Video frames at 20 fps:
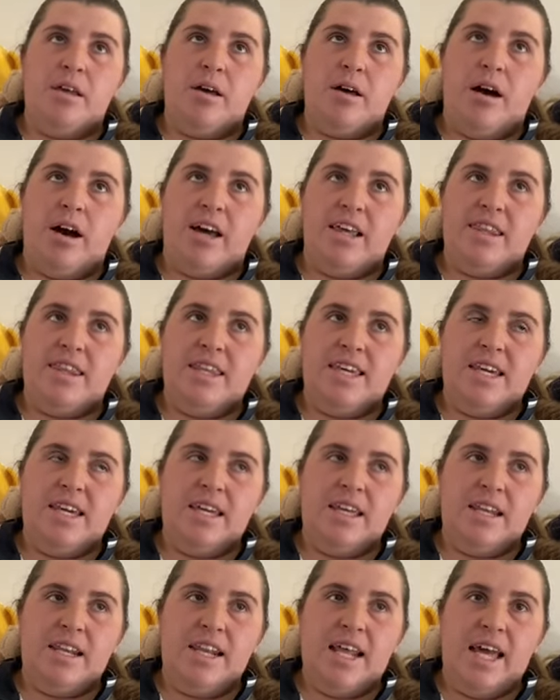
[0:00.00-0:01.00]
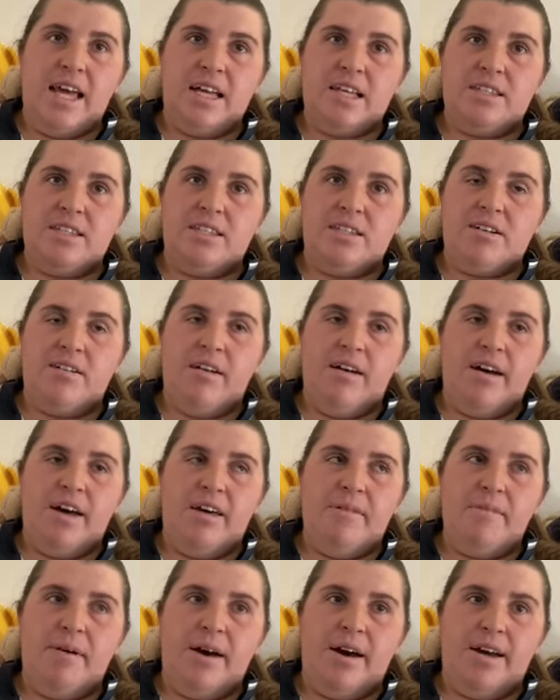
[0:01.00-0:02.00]
I think next
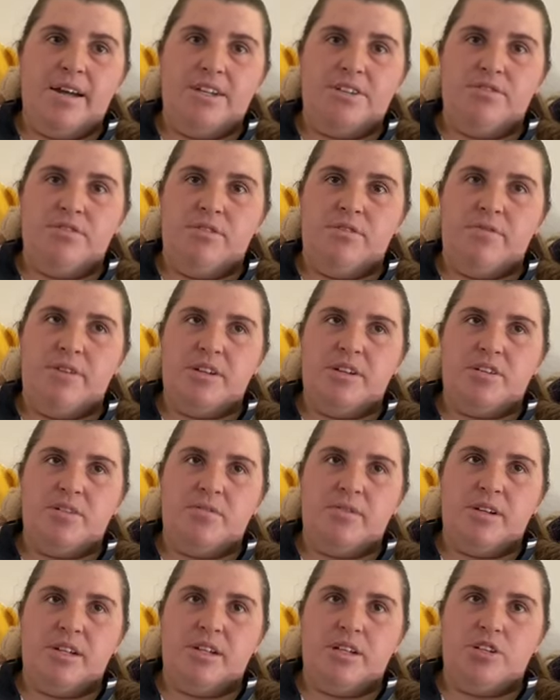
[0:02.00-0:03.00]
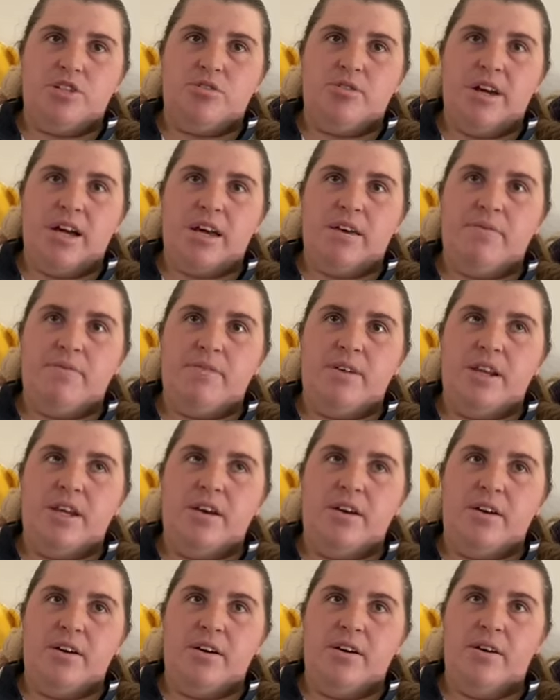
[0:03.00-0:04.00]
time I do a Victor Reader Trek
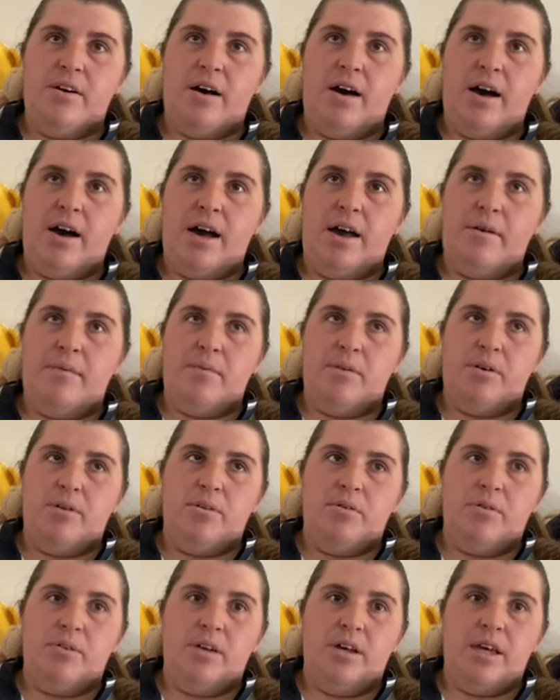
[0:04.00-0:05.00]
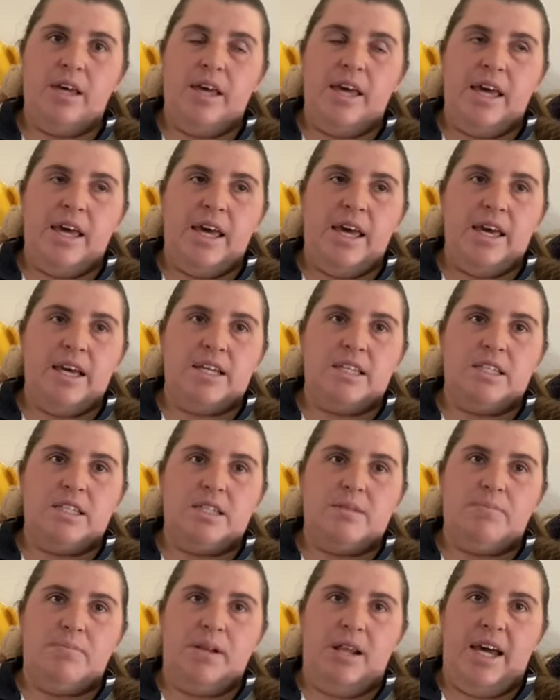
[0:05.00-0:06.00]
video, I will
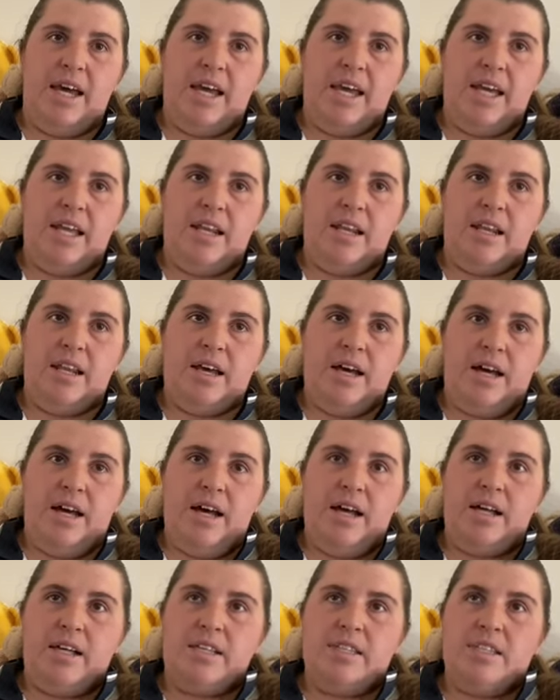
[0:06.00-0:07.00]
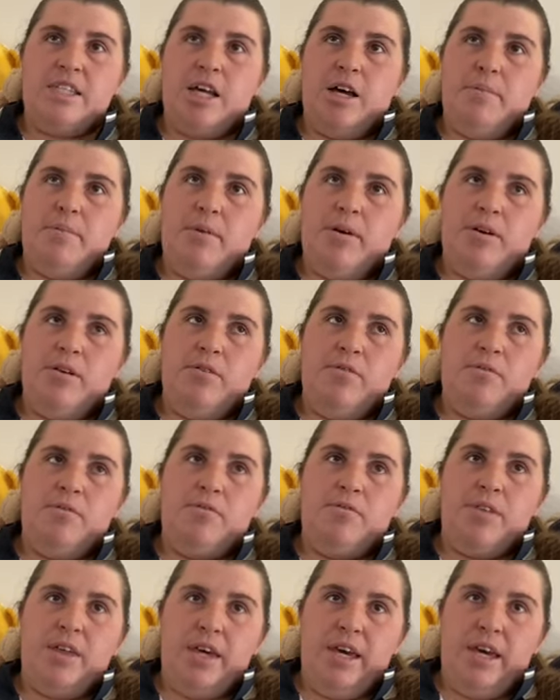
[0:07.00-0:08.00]
explain some of
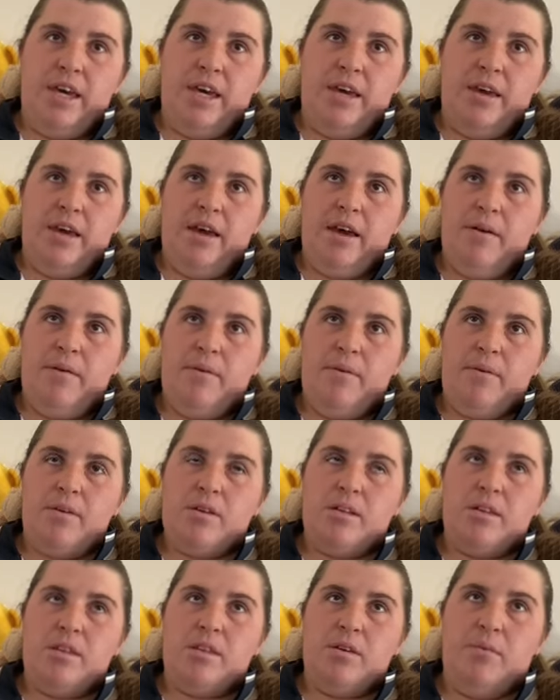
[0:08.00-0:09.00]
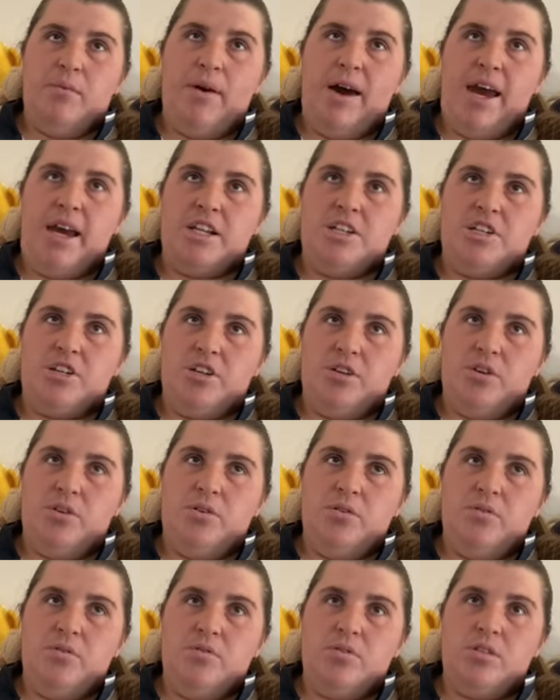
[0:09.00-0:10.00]
the way to
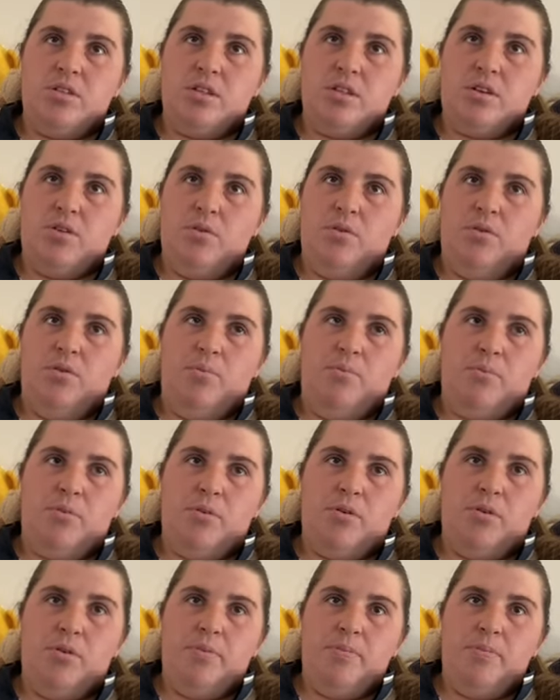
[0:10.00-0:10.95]
use your book